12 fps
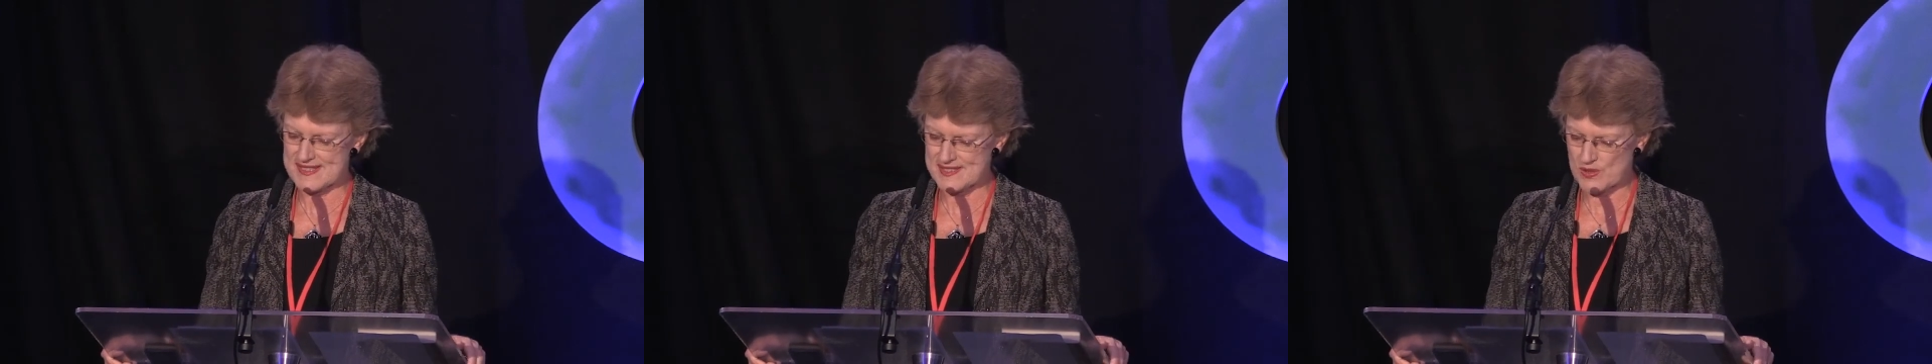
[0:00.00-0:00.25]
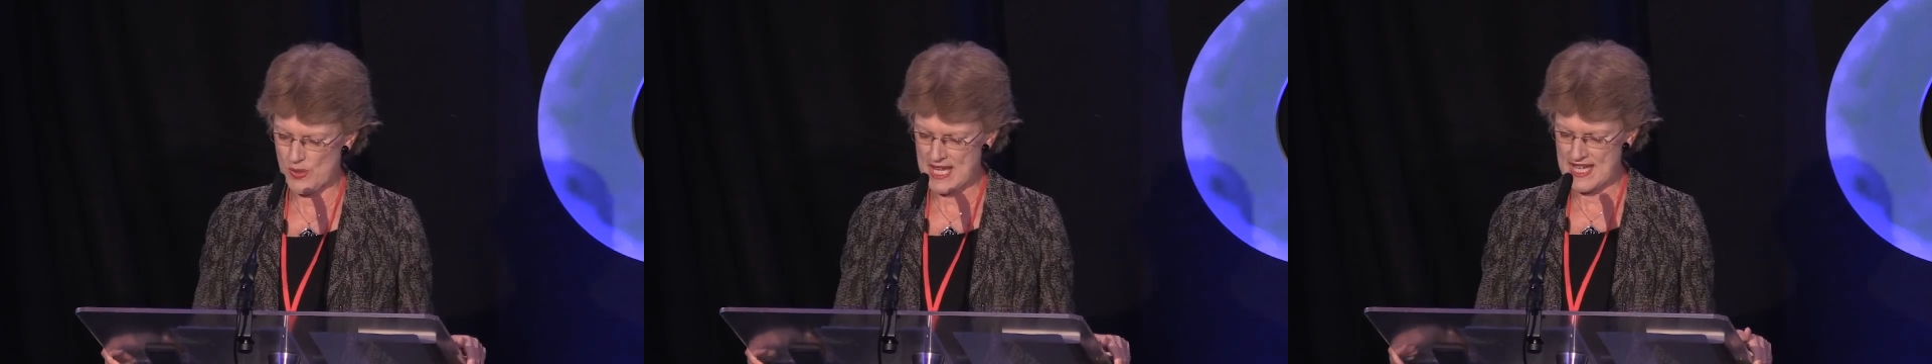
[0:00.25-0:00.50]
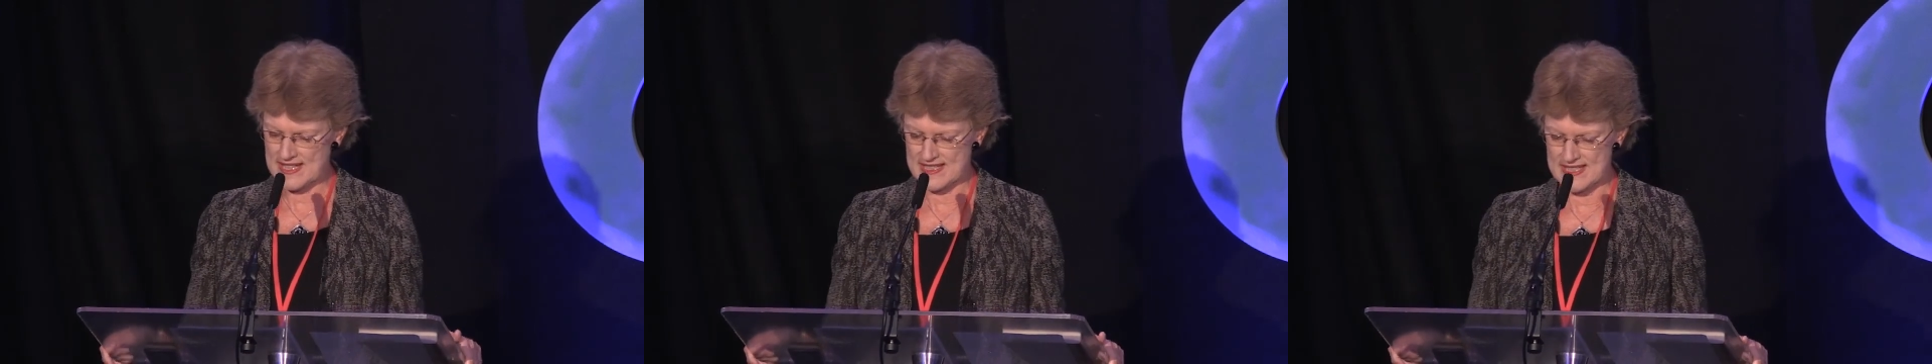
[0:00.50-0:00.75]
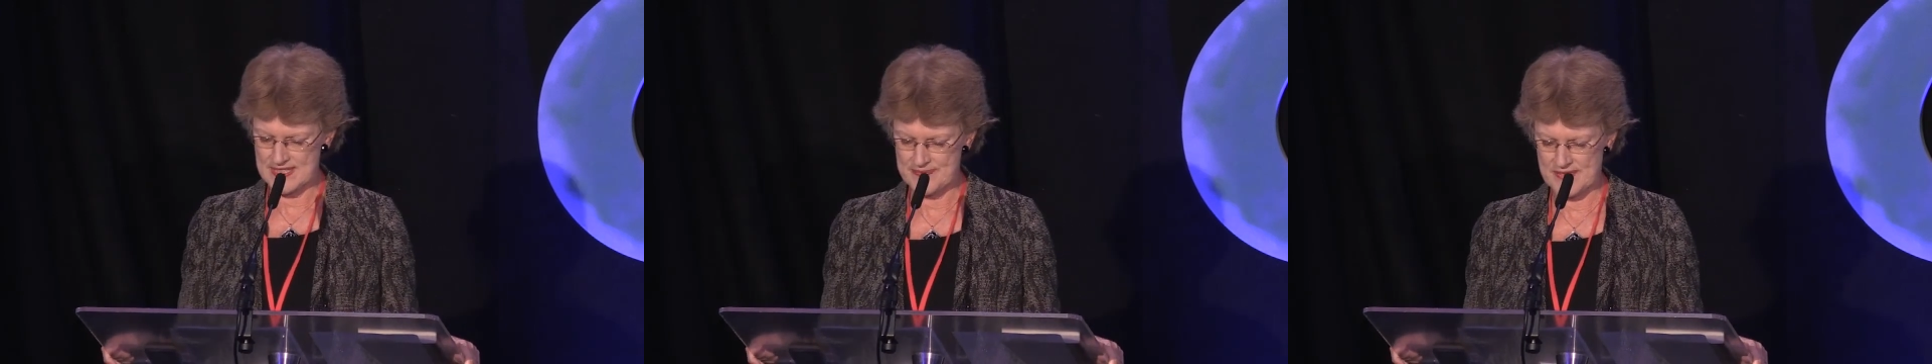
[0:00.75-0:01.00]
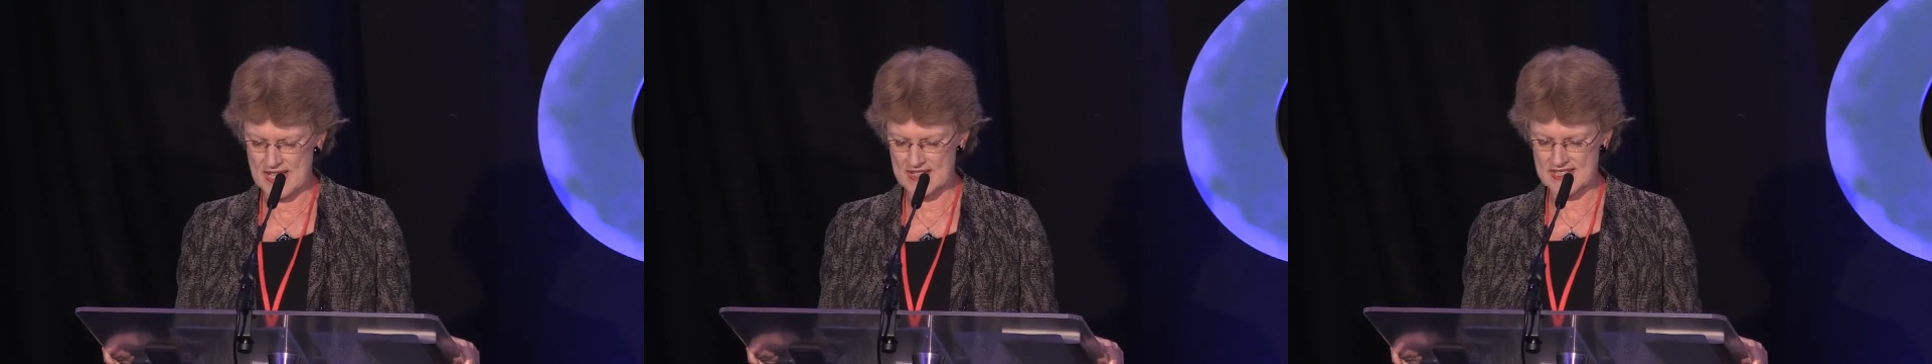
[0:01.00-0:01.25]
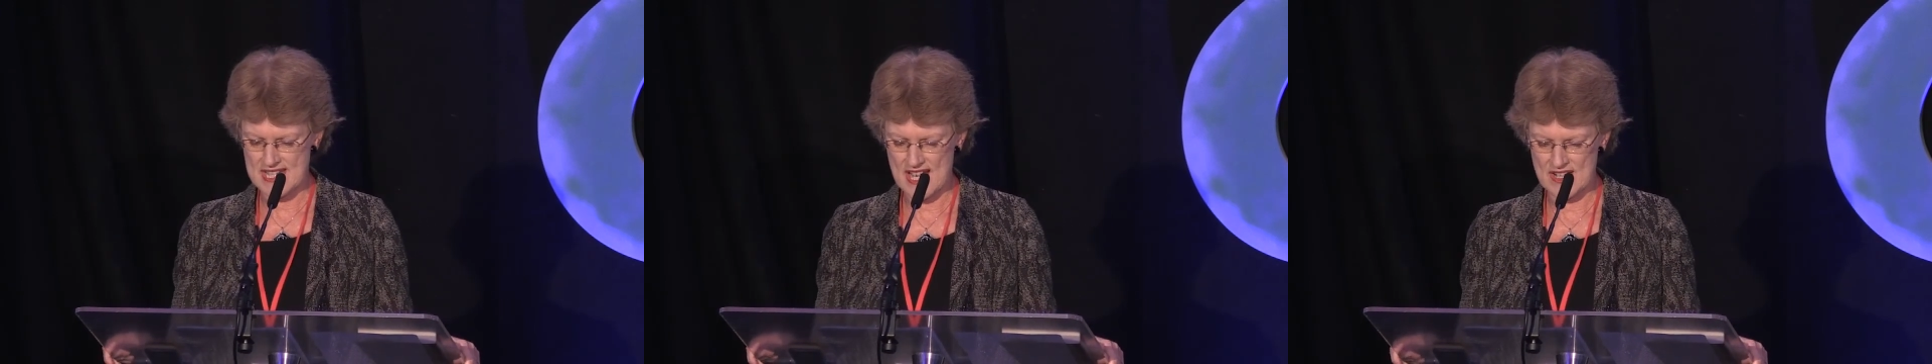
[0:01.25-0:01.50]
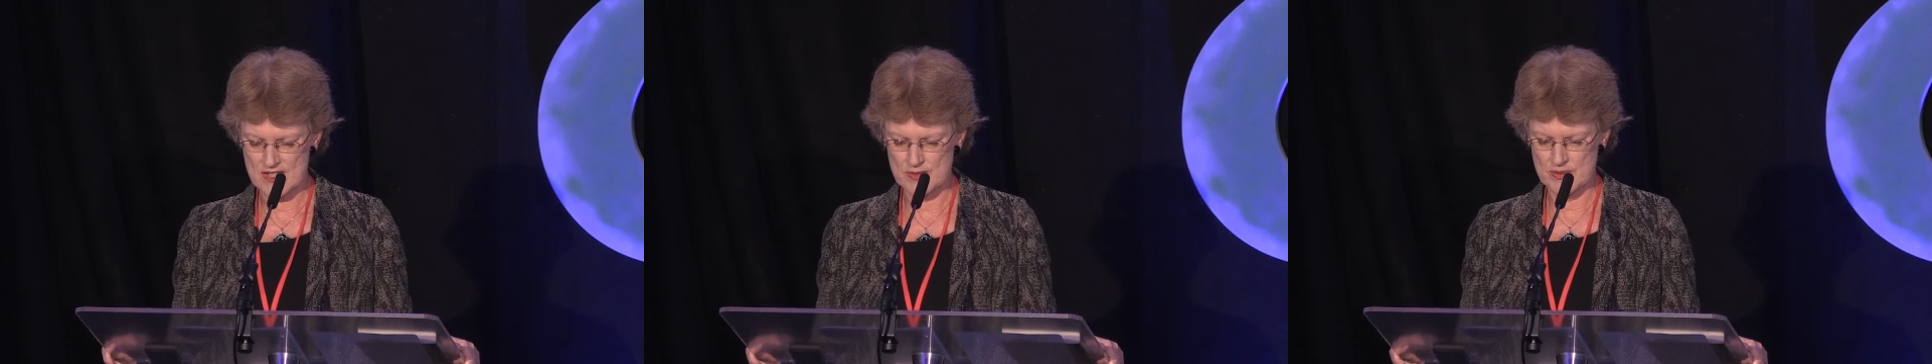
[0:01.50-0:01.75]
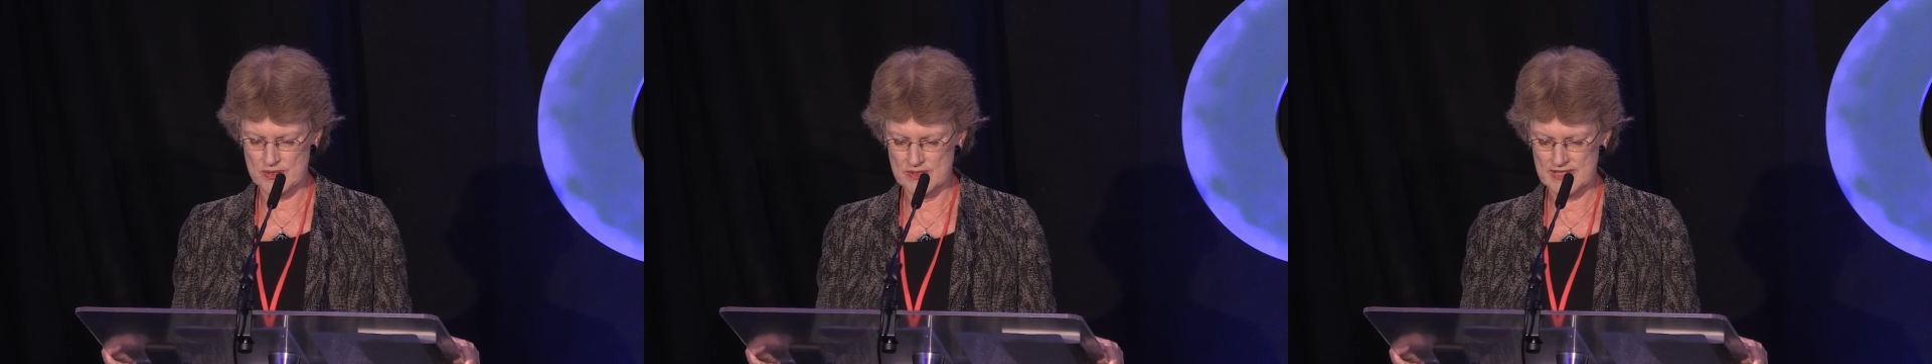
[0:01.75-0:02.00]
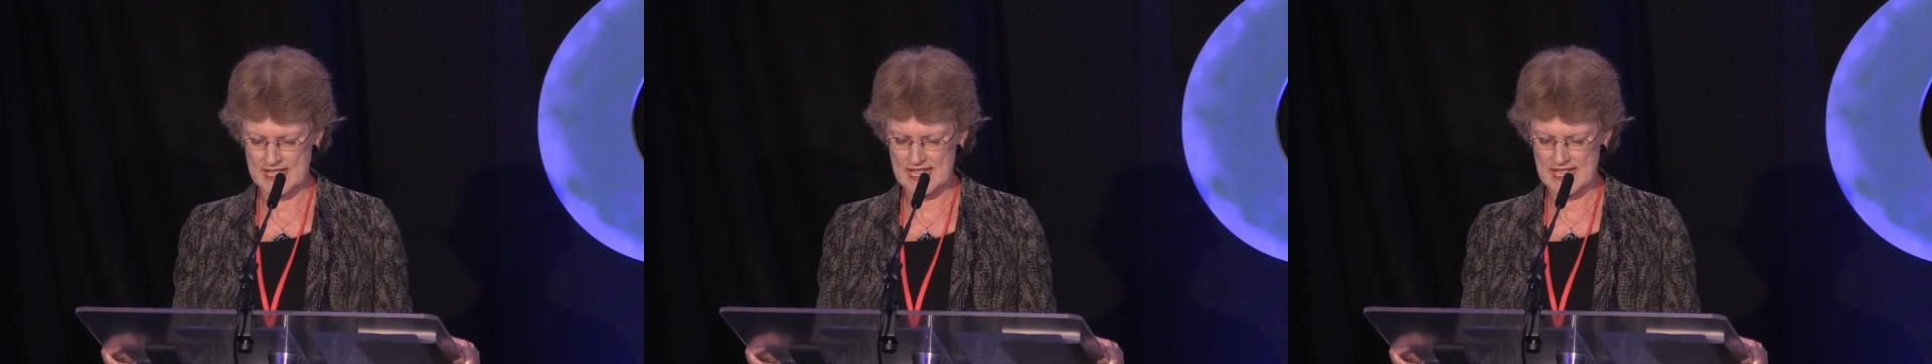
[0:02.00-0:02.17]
squarely at the terrible,